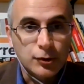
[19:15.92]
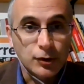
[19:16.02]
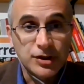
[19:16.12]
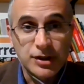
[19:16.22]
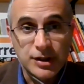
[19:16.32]

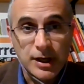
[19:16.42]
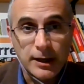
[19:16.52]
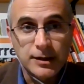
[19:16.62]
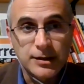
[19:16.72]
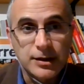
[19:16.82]
So this is
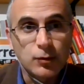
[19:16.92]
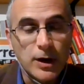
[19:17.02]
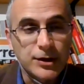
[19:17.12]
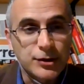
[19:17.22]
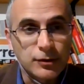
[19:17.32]
the
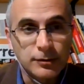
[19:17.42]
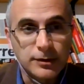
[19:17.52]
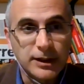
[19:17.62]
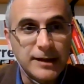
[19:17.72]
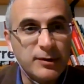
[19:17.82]

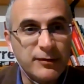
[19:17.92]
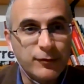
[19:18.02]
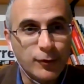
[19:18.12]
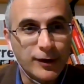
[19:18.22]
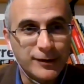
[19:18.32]
situation the day
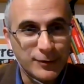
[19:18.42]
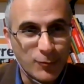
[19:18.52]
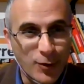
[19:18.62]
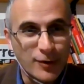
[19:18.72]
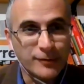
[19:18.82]
before the
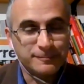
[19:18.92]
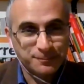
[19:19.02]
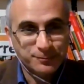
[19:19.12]
war.